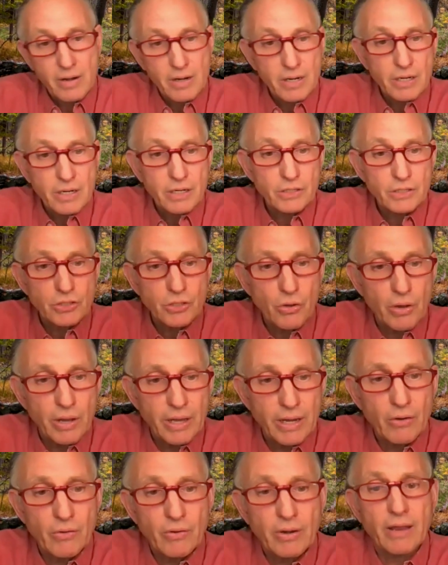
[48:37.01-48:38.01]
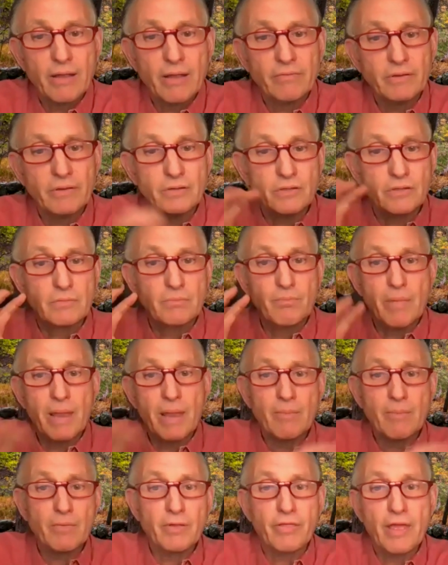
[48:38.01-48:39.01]
so I don't have these
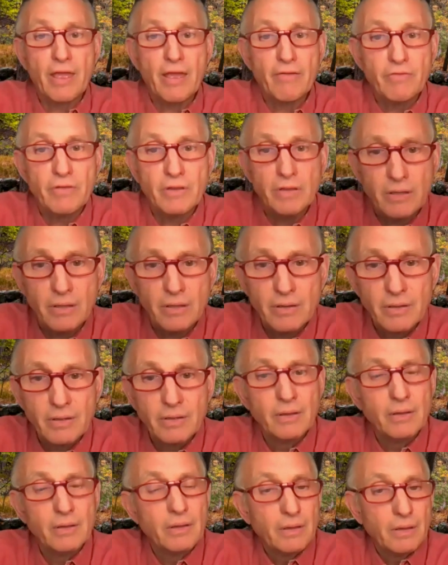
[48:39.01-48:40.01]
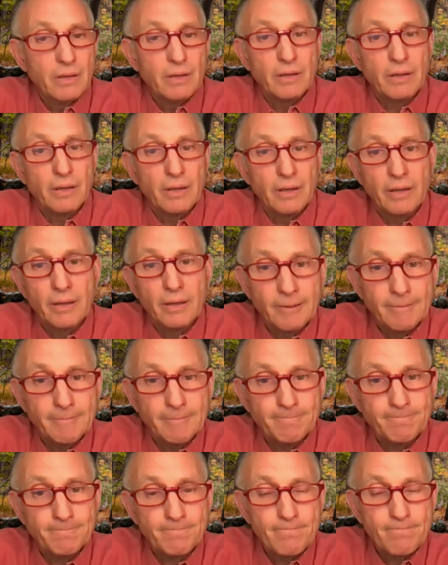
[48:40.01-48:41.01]
mammoth heavy
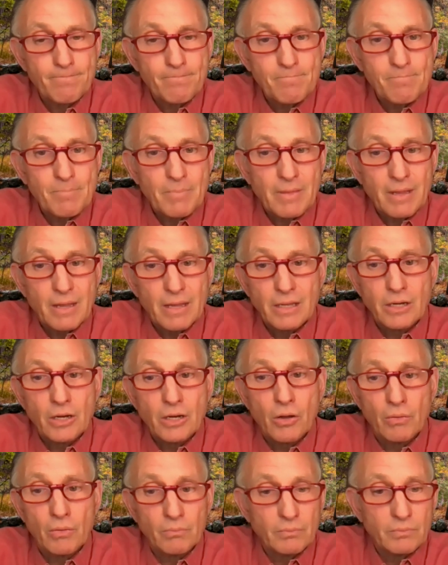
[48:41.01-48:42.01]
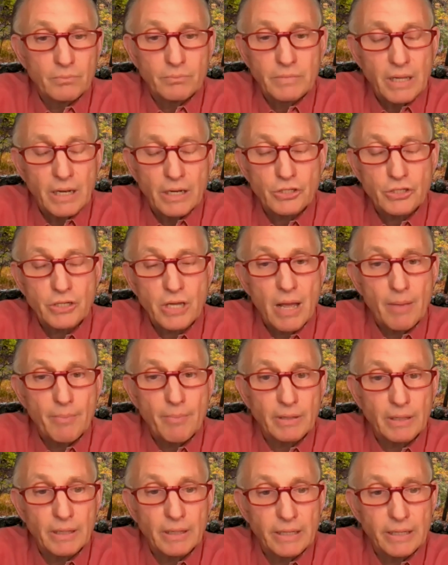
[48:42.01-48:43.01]
um, you know,
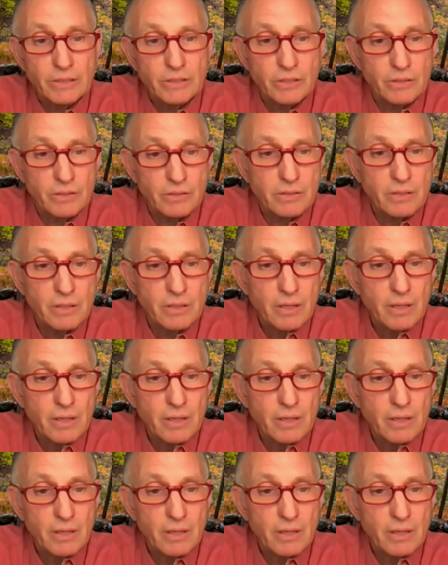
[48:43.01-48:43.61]
telescopic lenses.